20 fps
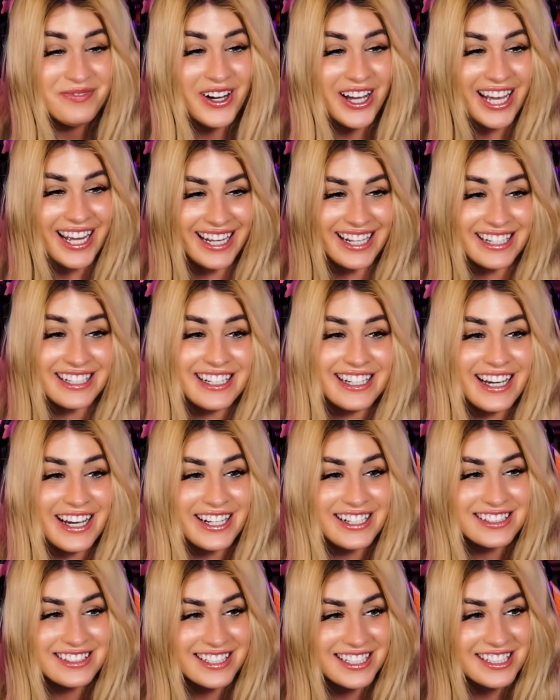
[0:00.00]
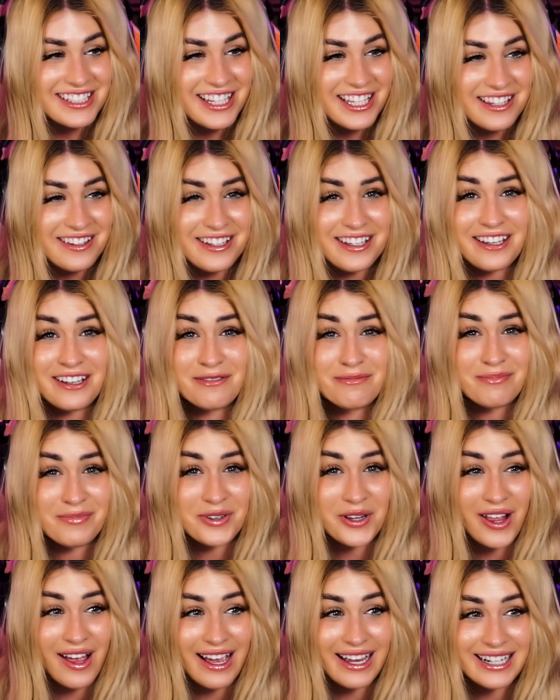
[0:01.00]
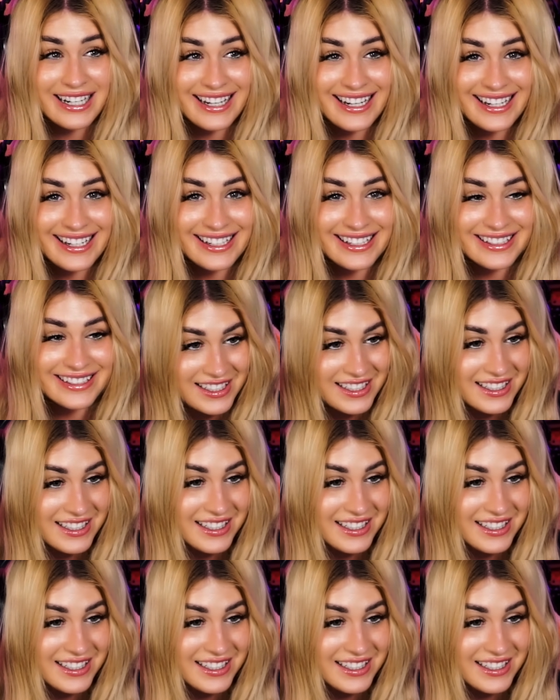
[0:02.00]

but I think they like implied it.